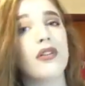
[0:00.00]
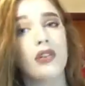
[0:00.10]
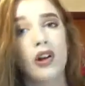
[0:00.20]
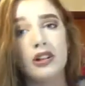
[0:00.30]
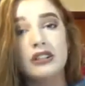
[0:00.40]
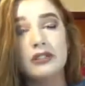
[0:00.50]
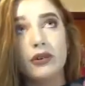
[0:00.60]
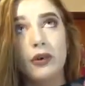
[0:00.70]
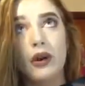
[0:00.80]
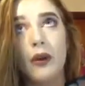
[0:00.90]
Flawless
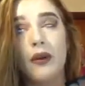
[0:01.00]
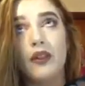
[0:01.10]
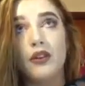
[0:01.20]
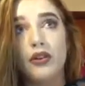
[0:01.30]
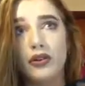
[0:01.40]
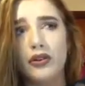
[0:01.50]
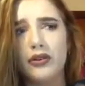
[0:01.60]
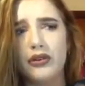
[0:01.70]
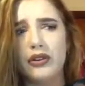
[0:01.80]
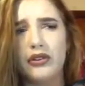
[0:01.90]
4, I want the
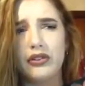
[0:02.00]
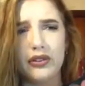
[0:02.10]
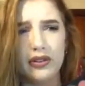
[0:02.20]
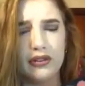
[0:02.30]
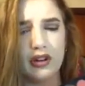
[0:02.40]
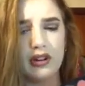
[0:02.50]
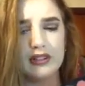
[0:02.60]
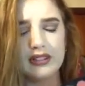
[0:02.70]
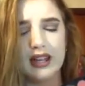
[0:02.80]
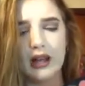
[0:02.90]
Neutrals versus
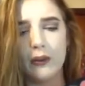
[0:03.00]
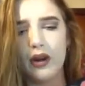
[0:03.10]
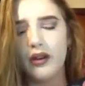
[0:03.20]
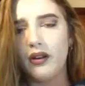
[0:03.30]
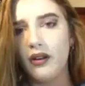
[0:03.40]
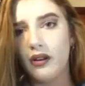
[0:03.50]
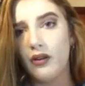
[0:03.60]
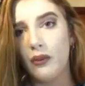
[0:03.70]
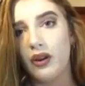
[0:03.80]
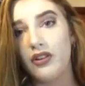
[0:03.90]
Neutrals, and I want
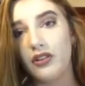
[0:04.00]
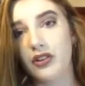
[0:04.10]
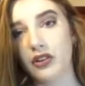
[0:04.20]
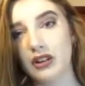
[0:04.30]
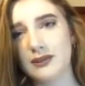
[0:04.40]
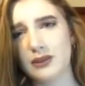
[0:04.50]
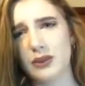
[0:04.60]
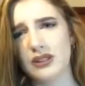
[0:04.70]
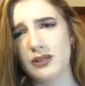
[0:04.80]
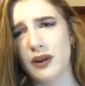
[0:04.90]
one of their new Christmas
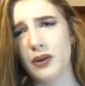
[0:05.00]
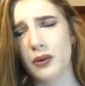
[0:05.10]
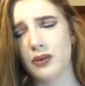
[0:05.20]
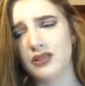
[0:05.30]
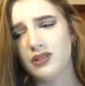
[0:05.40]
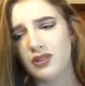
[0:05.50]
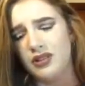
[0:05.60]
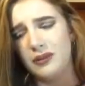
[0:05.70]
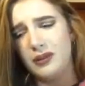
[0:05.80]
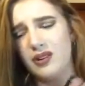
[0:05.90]
ones, but I hope it's not
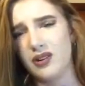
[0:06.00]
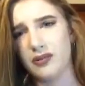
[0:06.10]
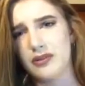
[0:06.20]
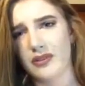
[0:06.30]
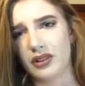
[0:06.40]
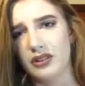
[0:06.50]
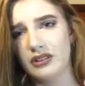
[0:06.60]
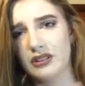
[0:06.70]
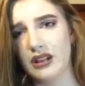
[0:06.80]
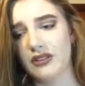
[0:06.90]
going to be gone before
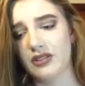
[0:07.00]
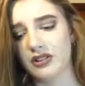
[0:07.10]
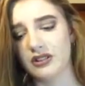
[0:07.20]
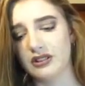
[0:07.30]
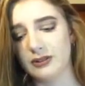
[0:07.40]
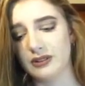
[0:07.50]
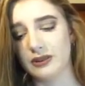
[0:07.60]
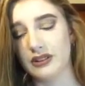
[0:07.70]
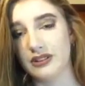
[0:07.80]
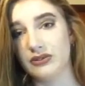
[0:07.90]
after Christmas,
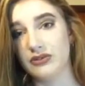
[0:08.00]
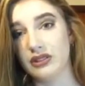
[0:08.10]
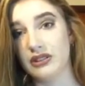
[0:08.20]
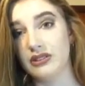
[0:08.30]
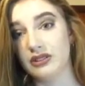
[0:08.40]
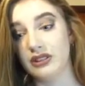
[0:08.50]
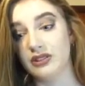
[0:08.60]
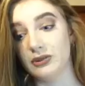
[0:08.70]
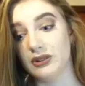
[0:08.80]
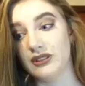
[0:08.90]
because I really
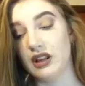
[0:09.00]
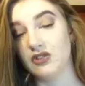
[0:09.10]
do want it.